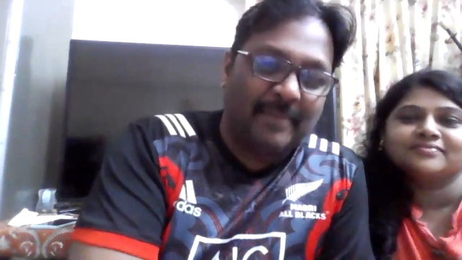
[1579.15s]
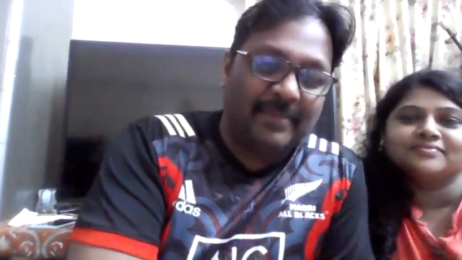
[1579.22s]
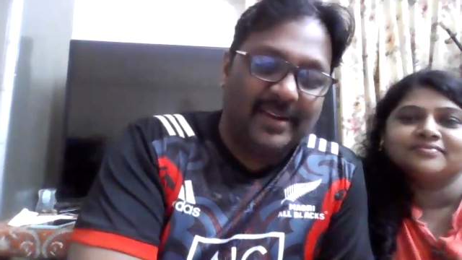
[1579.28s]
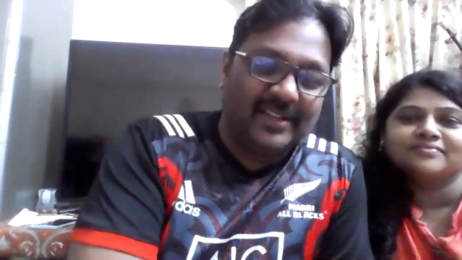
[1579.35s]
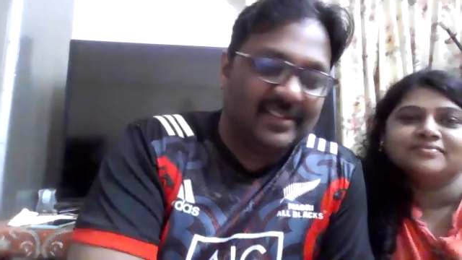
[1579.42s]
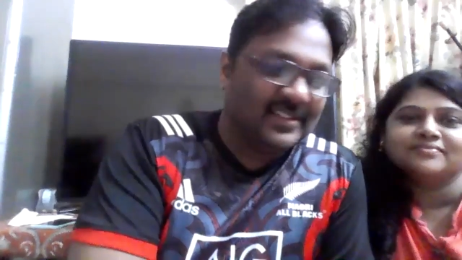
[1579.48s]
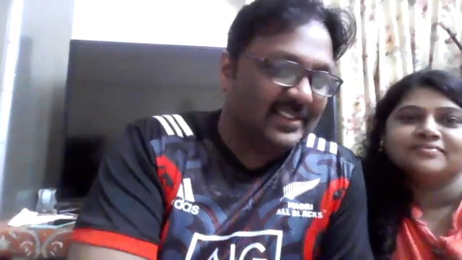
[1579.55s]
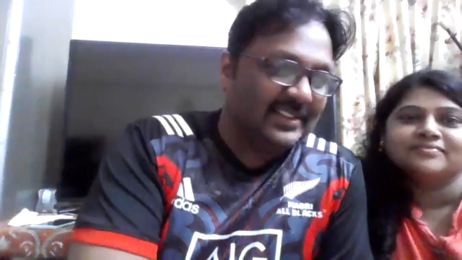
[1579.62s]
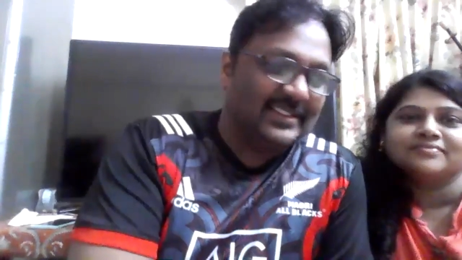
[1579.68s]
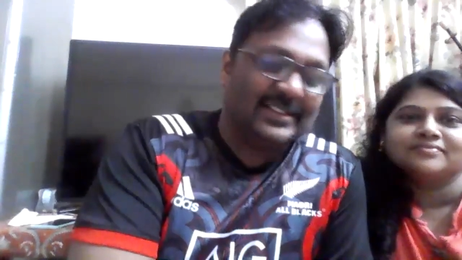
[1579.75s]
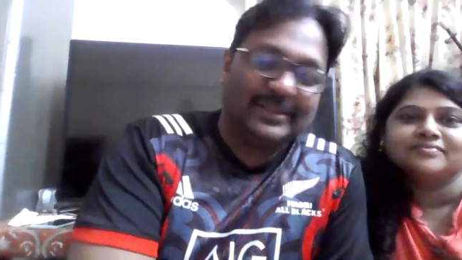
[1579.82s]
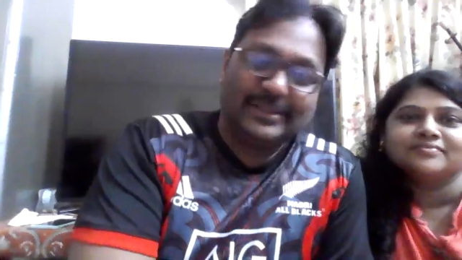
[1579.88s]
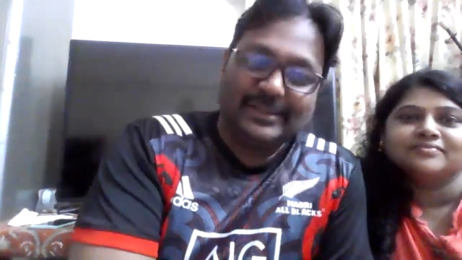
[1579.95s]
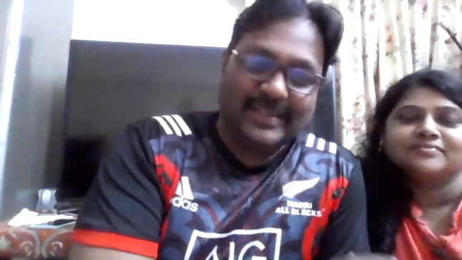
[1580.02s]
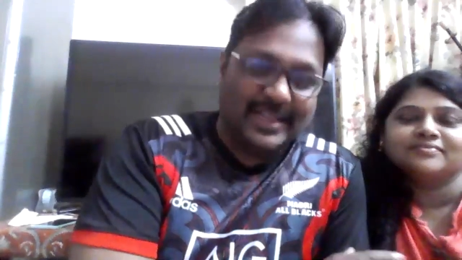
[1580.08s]
Speaker 1: family.
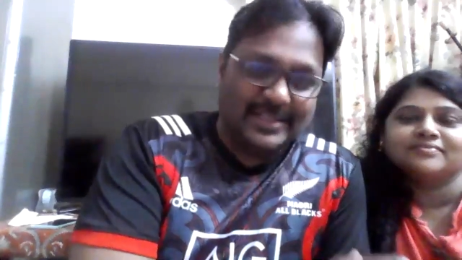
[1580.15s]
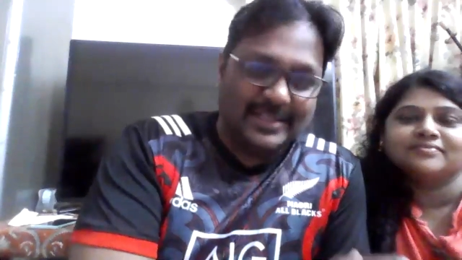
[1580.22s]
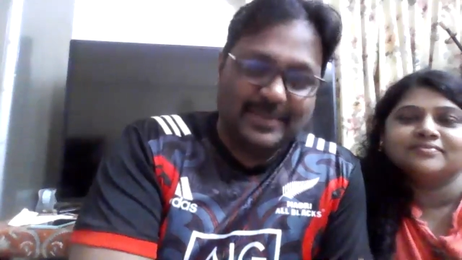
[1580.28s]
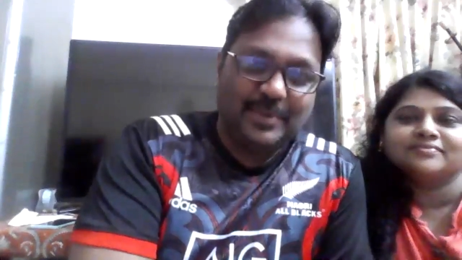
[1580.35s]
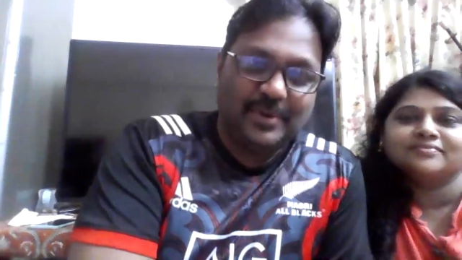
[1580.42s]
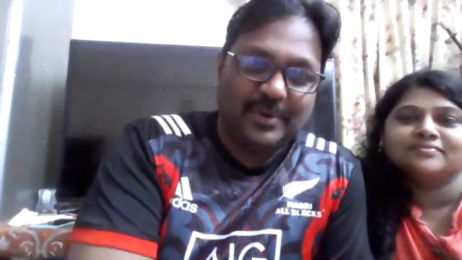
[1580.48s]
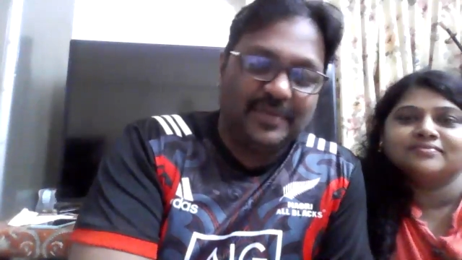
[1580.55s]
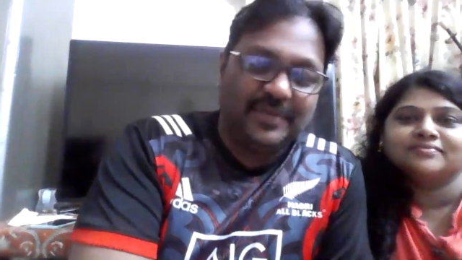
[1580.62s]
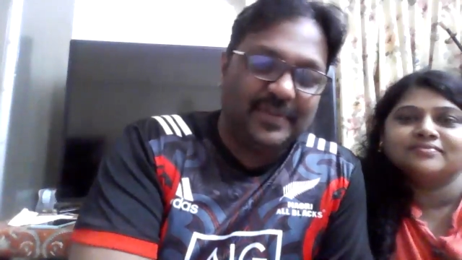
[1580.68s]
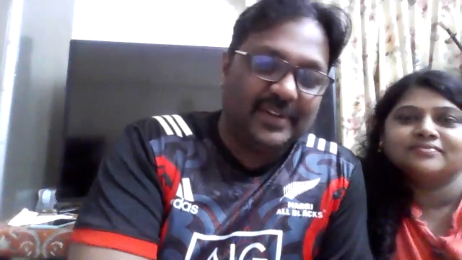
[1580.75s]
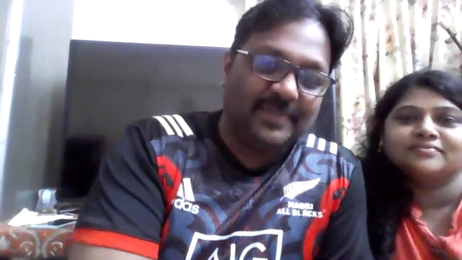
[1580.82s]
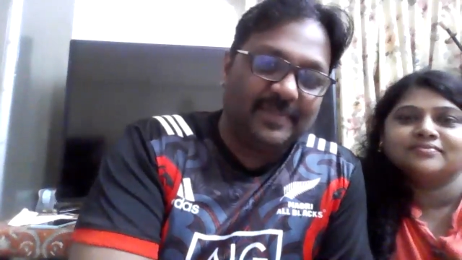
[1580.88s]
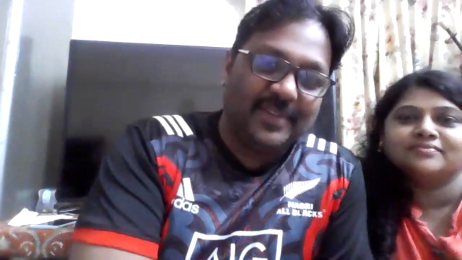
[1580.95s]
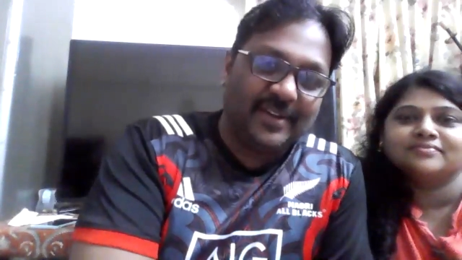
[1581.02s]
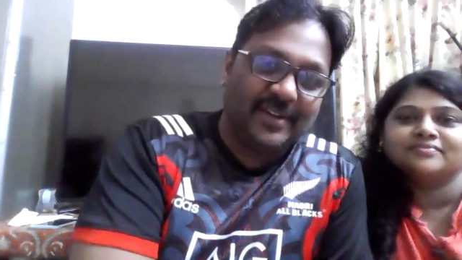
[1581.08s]
Mm-hmm. That's
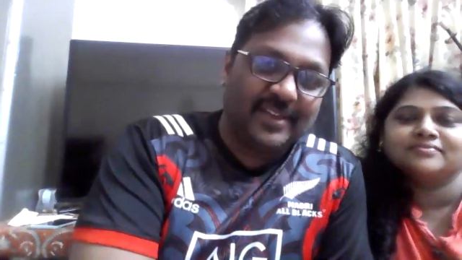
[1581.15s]
beautiful.